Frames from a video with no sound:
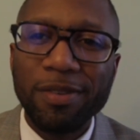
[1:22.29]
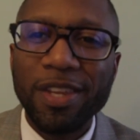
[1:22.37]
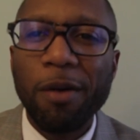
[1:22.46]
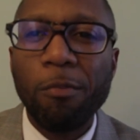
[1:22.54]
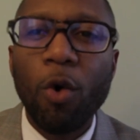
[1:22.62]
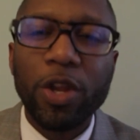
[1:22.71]

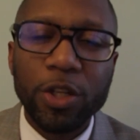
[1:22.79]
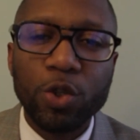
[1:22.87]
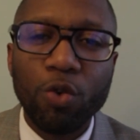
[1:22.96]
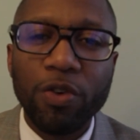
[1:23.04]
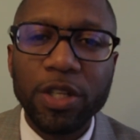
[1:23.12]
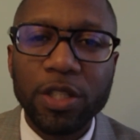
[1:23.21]
There are more than
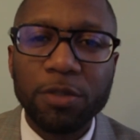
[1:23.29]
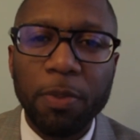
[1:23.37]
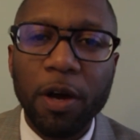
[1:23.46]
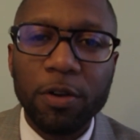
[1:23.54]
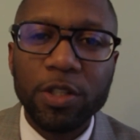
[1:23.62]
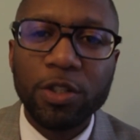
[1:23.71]
two reasons,
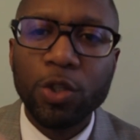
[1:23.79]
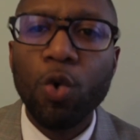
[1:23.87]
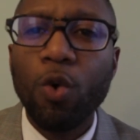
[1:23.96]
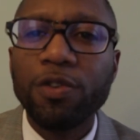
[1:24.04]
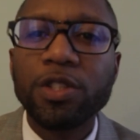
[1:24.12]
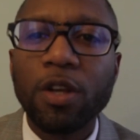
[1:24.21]
but
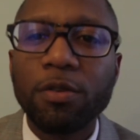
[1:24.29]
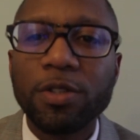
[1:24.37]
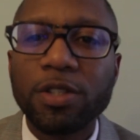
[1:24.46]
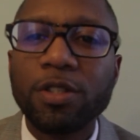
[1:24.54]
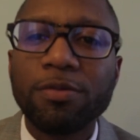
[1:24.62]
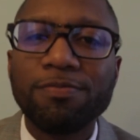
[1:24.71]
two of
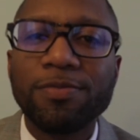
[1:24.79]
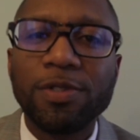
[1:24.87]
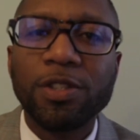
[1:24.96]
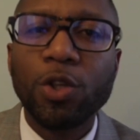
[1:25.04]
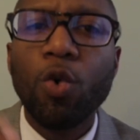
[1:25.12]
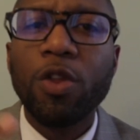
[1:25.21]

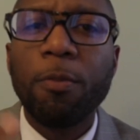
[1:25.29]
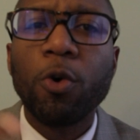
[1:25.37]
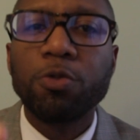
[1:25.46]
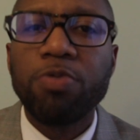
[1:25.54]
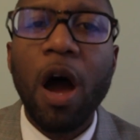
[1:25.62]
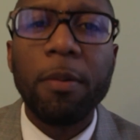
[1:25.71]
two of the
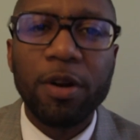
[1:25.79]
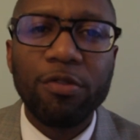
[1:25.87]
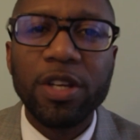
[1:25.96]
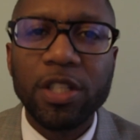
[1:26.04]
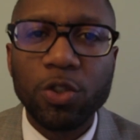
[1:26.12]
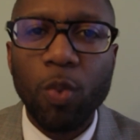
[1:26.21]
most prominent
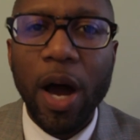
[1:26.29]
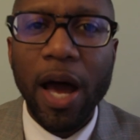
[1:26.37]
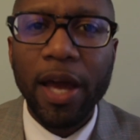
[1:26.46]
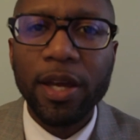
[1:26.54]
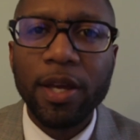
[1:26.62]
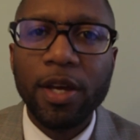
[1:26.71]
reasons
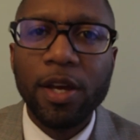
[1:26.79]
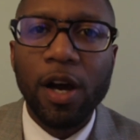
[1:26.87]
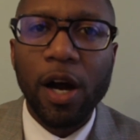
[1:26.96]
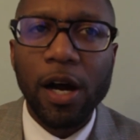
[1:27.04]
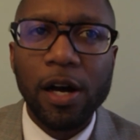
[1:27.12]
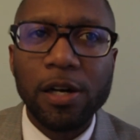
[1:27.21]
why
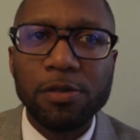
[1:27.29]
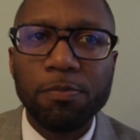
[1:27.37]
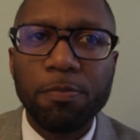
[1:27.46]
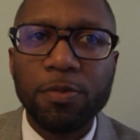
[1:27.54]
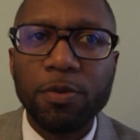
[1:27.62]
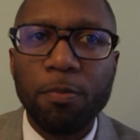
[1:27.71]
uh,
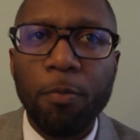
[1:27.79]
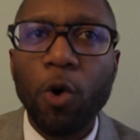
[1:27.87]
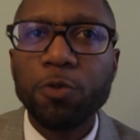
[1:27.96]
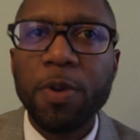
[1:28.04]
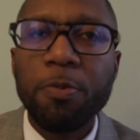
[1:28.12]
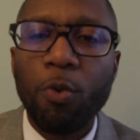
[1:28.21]

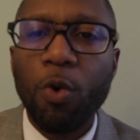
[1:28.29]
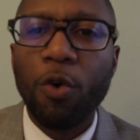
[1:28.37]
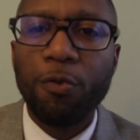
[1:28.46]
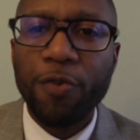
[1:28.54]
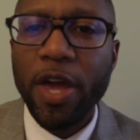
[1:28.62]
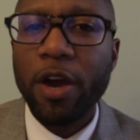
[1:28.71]
most people
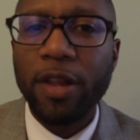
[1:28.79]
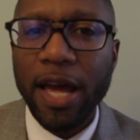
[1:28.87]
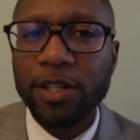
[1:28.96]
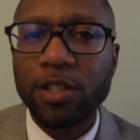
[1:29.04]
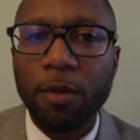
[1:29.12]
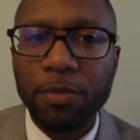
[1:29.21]
will fail
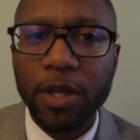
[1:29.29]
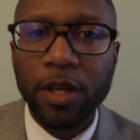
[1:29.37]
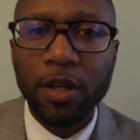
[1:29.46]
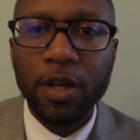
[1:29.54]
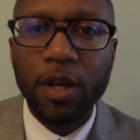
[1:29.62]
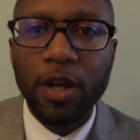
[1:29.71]
at
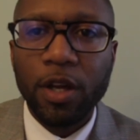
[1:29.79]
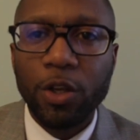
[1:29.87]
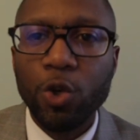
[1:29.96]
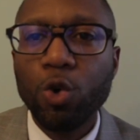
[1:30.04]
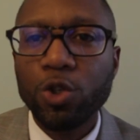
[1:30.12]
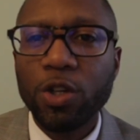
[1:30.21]
something
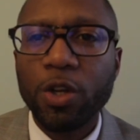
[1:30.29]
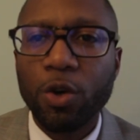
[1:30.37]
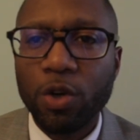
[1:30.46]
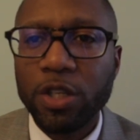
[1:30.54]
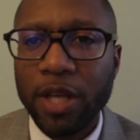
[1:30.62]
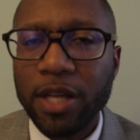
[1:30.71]
usually
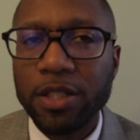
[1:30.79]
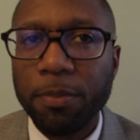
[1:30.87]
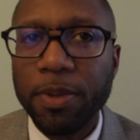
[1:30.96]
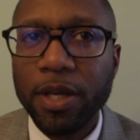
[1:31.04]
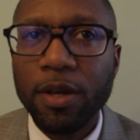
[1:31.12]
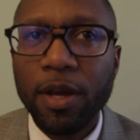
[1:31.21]
it'll tend to
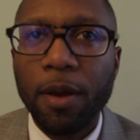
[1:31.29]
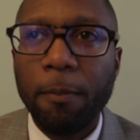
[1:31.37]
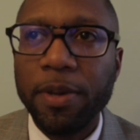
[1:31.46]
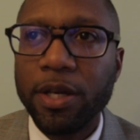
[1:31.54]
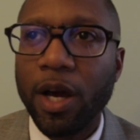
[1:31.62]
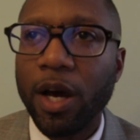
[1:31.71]
be
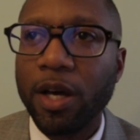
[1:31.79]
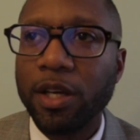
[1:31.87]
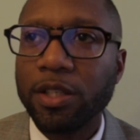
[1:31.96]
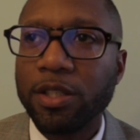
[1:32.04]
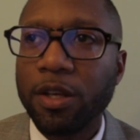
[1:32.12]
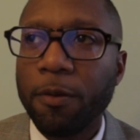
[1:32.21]

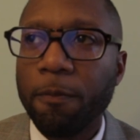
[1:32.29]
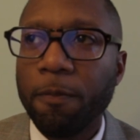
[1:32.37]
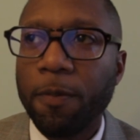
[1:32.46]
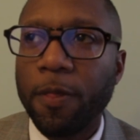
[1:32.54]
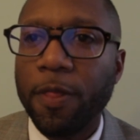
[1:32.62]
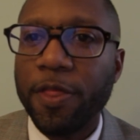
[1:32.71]
because
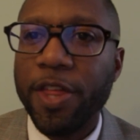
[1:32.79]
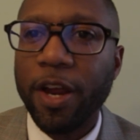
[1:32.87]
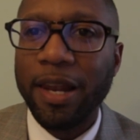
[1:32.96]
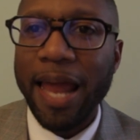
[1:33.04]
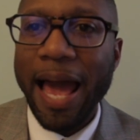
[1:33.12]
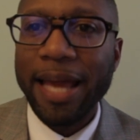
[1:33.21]

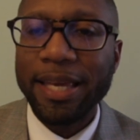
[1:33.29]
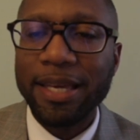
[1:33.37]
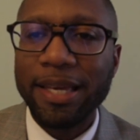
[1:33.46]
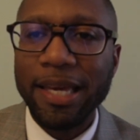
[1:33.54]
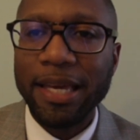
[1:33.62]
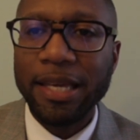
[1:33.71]
they're
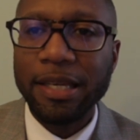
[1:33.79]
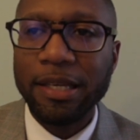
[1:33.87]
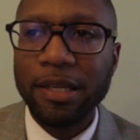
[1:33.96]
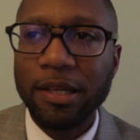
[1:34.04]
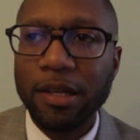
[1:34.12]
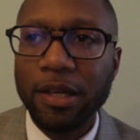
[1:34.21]
lacking
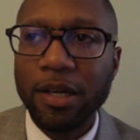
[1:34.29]
in